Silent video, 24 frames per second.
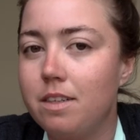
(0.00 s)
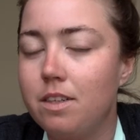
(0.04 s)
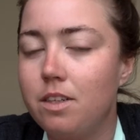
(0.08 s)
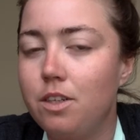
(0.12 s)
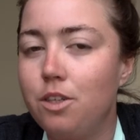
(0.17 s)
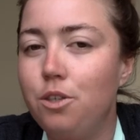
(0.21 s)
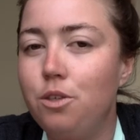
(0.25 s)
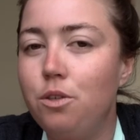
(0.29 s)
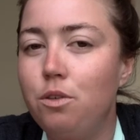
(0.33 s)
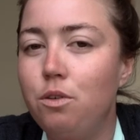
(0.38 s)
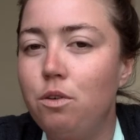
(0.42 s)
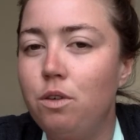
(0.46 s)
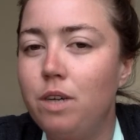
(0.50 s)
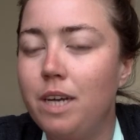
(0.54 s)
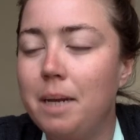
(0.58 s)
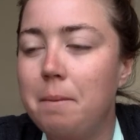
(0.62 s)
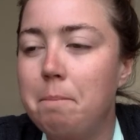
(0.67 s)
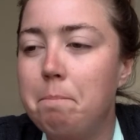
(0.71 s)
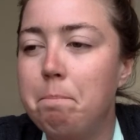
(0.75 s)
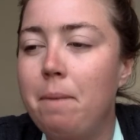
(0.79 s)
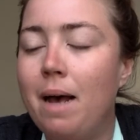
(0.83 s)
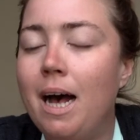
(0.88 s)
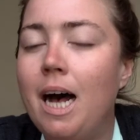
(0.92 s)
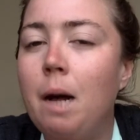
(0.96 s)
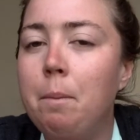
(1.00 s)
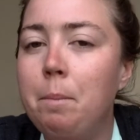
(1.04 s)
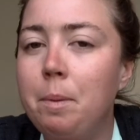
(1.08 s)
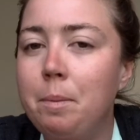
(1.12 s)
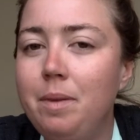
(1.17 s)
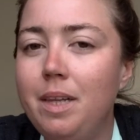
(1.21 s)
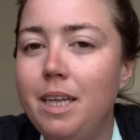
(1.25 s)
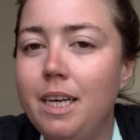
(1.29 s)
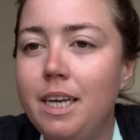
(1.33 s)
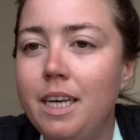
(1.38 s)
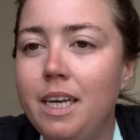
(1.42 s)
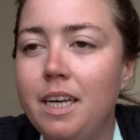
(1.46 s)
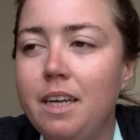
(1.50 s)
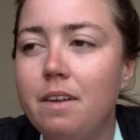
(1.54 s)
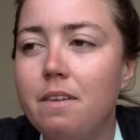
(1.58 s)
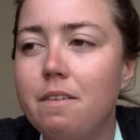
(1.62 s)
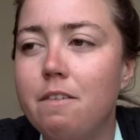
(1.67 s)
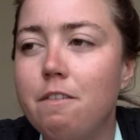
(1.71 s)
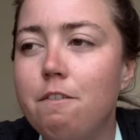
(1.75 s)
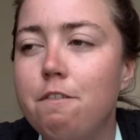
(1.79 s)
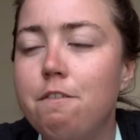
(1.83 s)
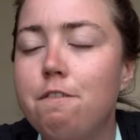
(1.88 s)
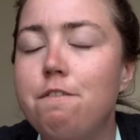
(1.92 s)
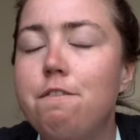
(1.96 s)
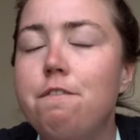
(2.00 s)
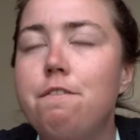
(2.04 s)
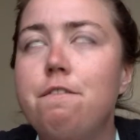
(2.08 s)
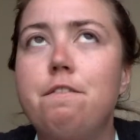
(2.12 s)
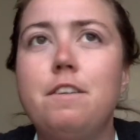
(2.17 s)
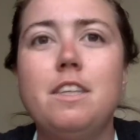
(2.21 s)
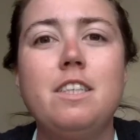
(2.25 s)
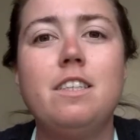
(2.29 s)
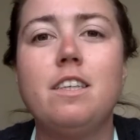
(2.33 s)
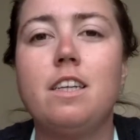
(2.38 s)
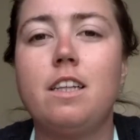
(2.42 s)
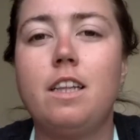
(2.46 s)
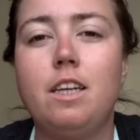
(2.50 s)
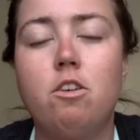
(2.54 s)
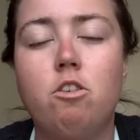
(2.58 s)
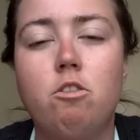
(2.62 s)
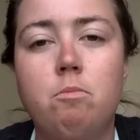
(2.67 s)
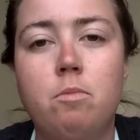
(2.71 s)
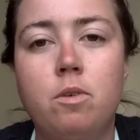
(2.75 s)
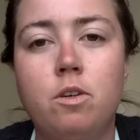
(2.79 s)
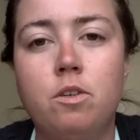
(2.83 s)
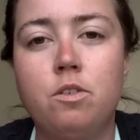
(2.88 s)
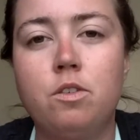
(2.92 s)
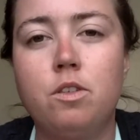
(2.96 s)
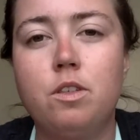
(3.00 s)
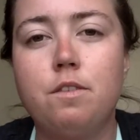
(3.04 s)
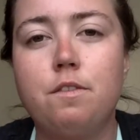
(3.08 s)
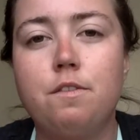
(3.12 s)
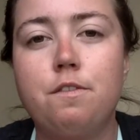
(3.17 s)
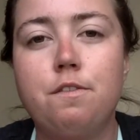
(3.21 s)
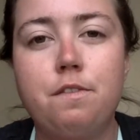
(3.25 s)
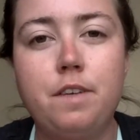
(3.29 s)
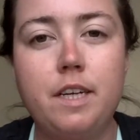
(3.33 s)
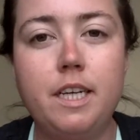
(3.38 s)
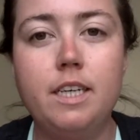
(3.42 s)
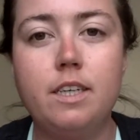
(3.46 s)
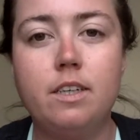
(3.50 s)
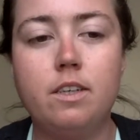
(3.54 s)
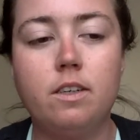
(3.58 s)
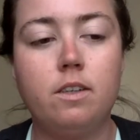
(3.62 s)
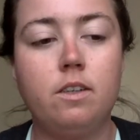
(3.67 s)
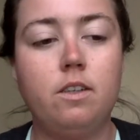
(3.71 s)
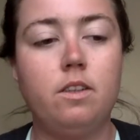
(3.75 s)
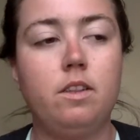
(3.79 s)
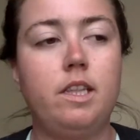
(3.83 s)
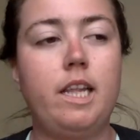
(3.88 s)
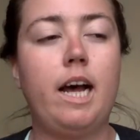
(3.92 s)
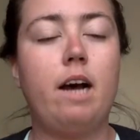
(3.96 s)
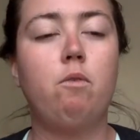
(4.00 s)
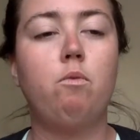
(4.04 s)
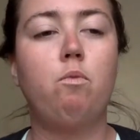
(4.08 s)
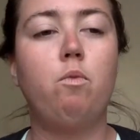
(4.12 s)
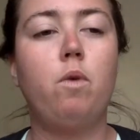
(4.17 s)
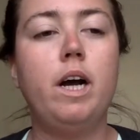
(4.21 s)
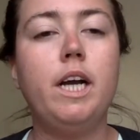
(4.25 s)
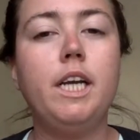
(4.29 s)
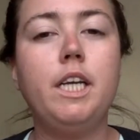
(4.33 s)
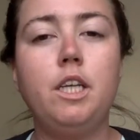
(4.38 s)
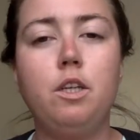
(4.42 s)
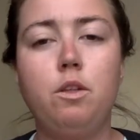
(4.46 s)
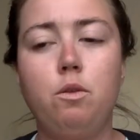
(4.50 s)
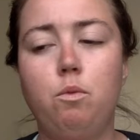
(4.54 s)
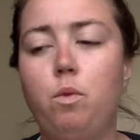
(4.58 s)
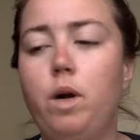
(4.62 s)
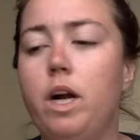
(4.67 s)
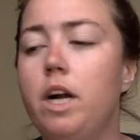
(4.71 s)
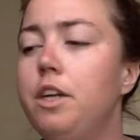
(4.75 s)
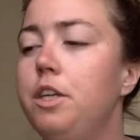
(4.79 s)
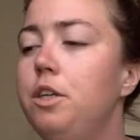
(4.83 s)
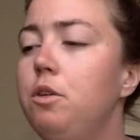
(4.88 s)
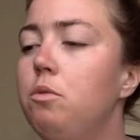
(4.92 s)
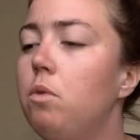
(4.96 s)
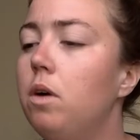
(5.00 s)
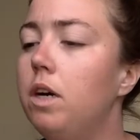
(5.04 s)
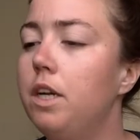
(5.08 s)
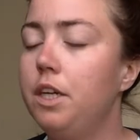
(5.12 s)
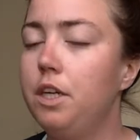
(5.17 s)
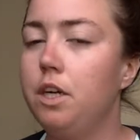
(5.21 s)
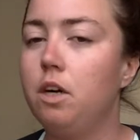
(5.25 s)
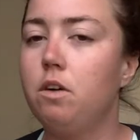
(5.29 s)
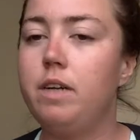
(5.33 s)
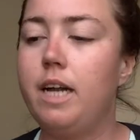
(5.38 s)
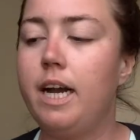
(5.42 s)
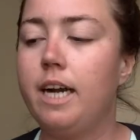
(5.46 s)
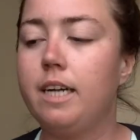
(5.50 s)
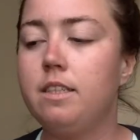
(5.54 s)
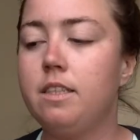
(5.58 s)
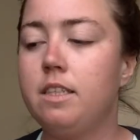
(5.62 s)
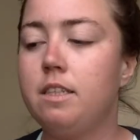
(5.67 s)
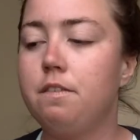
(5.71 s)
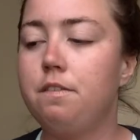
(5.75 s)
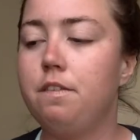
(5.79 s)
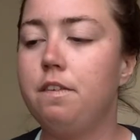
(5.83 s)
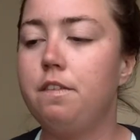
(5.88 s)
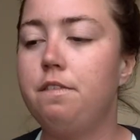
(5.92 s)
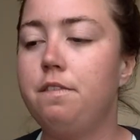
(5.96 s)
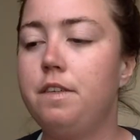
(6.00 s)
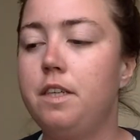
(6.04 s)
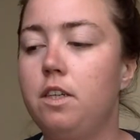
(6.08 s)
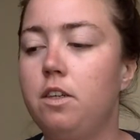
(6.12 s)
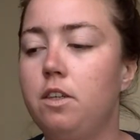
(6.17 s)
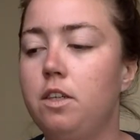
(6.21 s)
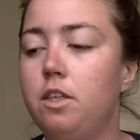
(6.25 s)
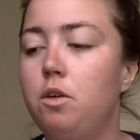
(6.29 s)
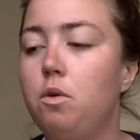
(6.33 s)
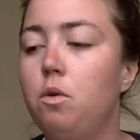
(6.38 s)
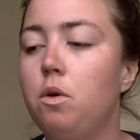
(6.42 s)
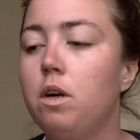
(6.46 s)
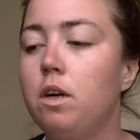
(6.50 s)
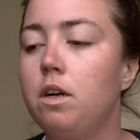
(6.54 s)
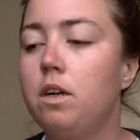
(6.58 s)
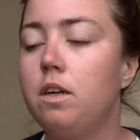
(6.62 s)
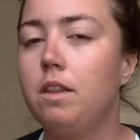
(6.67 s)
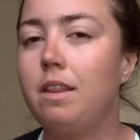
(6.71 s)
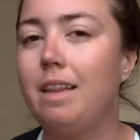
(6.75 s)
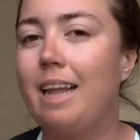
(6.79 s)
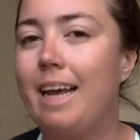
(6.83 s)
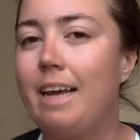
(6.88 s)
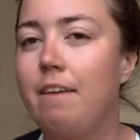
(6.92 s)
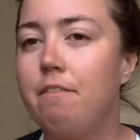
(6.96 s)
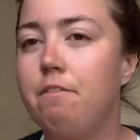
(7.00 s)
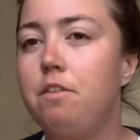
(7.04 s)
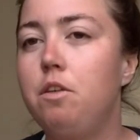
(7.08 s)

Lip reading: You can palpably, physically almost feel that where you want to go next to fulfill your life,